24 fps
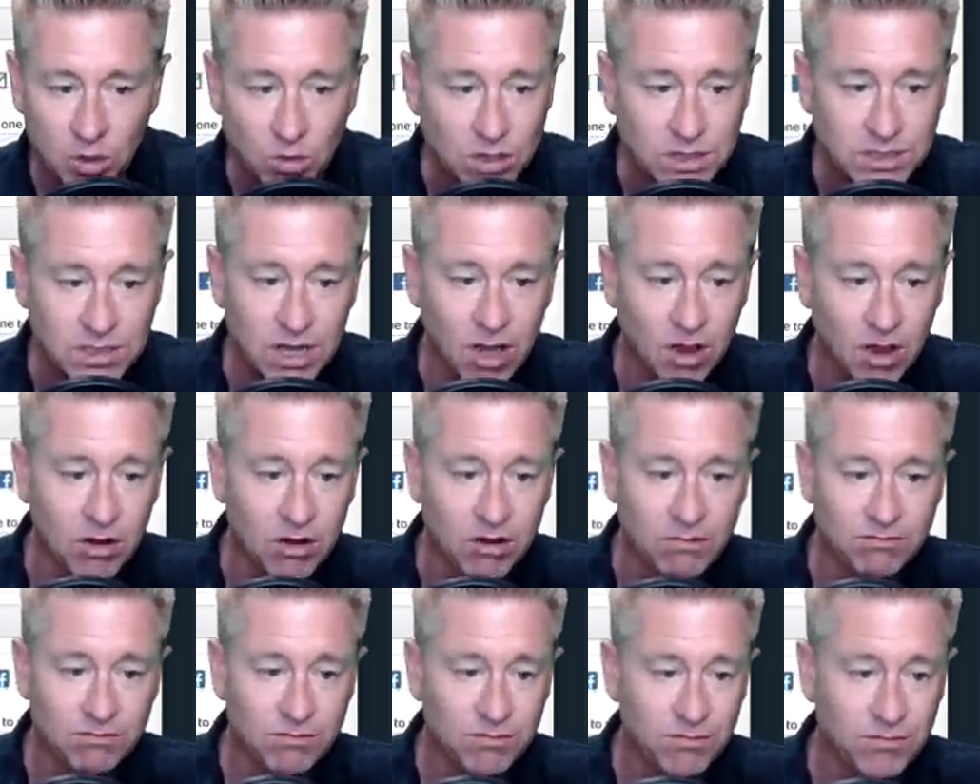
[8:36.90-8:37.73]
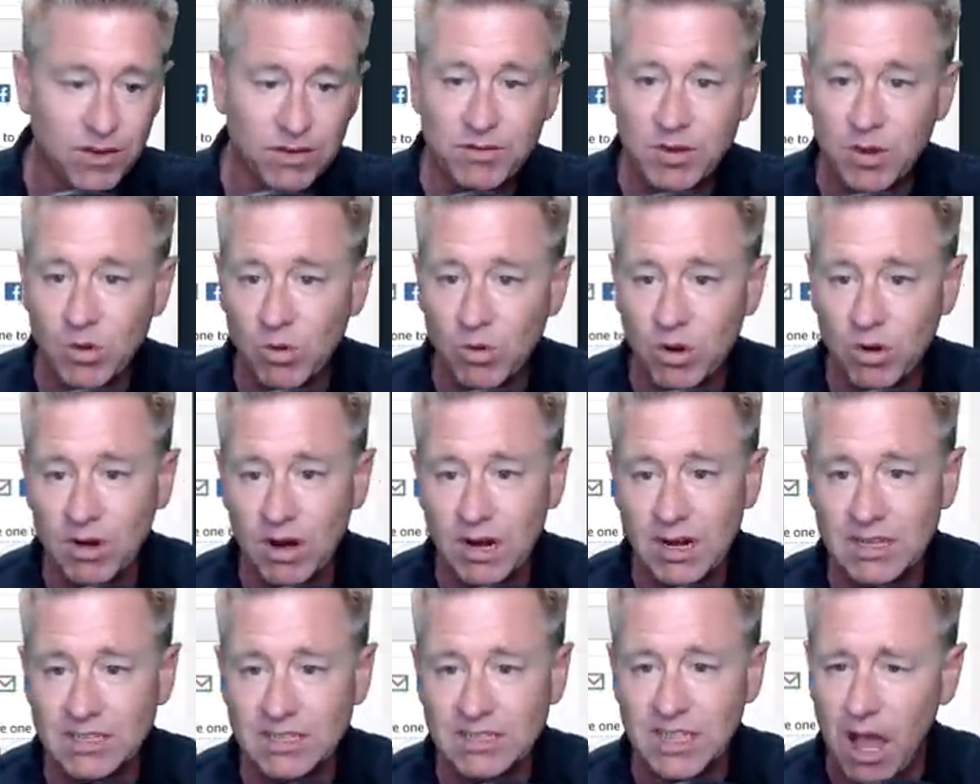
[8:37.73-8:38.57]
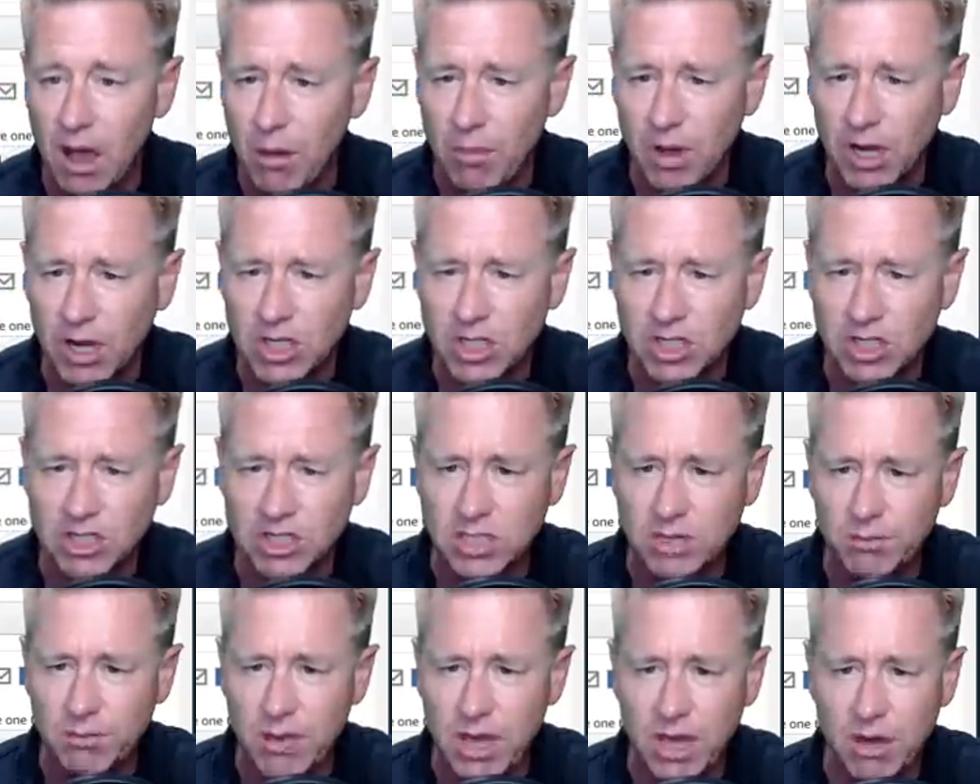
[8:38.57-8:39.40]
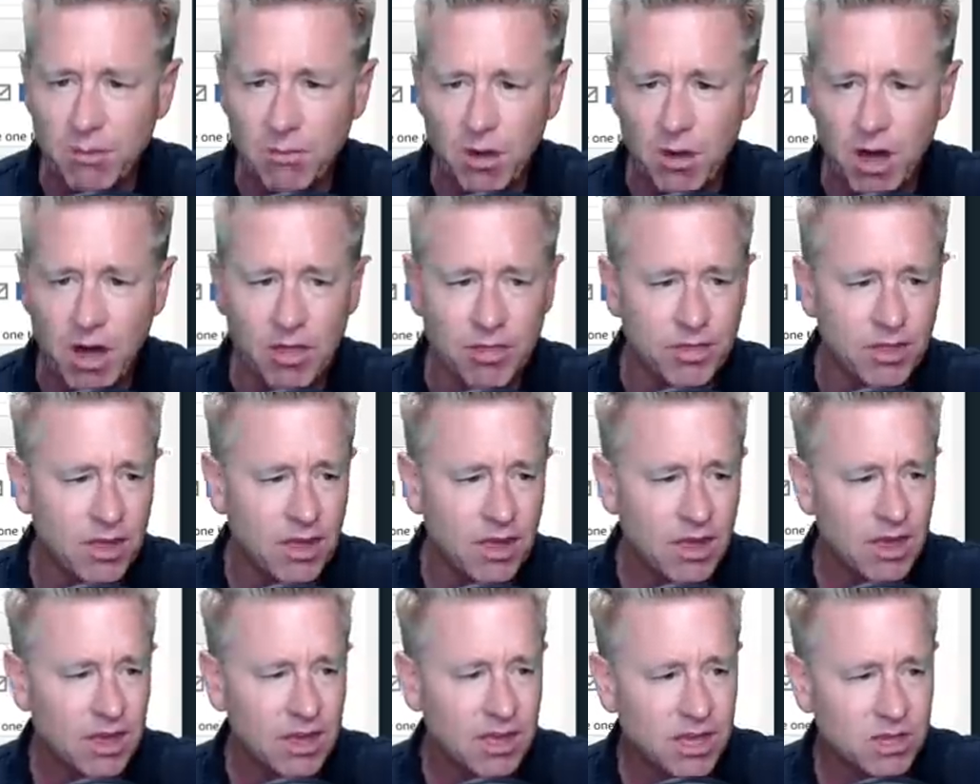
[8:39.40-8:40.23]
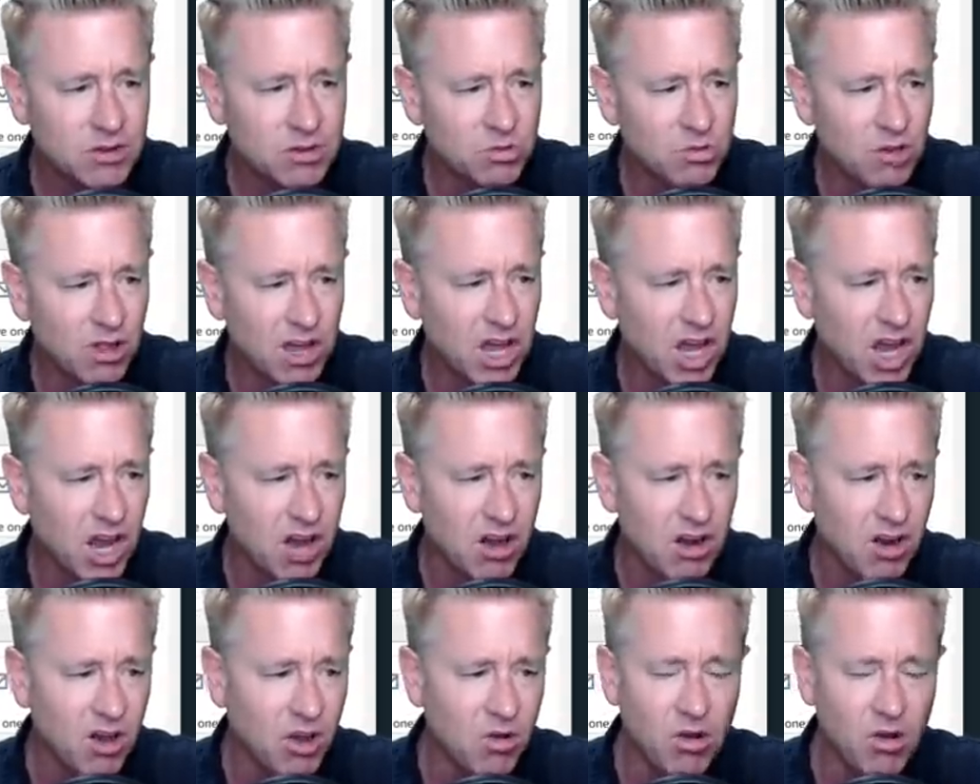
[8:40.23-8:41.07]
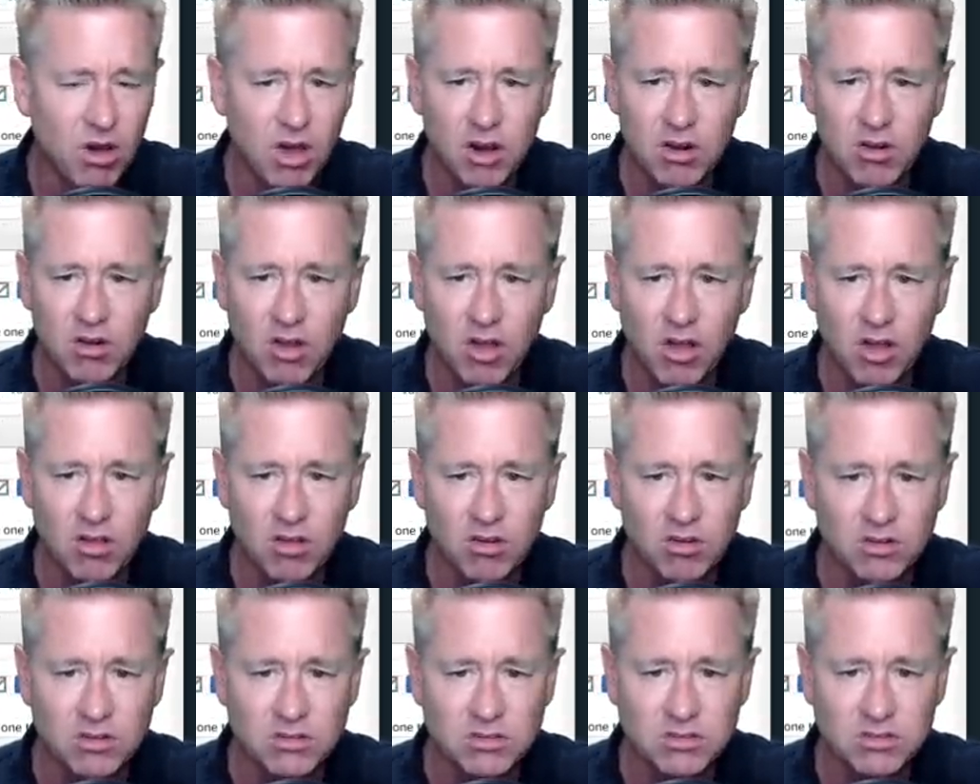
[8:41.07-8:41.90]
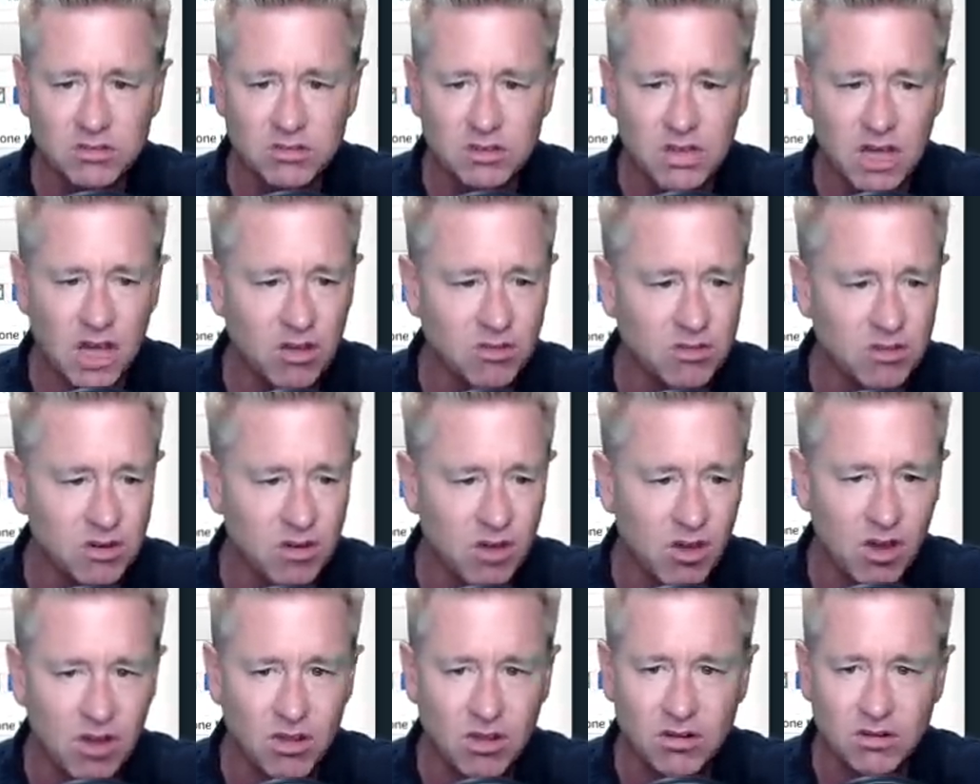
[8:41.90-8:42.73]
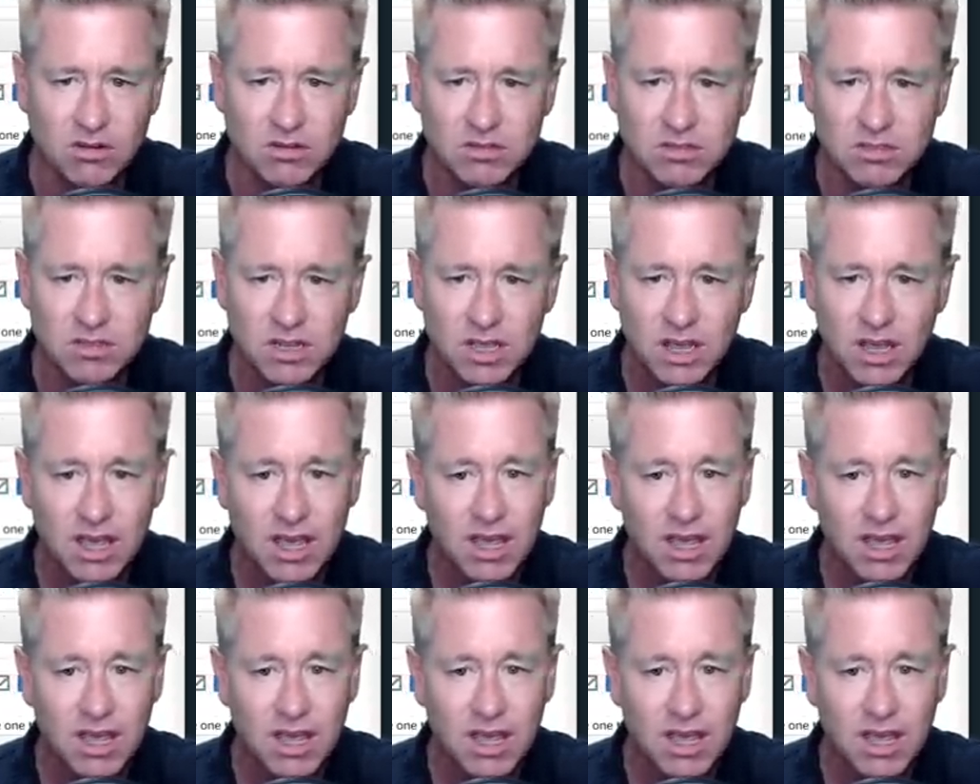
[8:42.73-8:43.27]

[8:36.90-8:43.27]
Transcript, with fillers: Newer seller, fifty-one ratings. How much does he make a month? Kids were like, I don't know, one hundred dollars, one thousand dollars.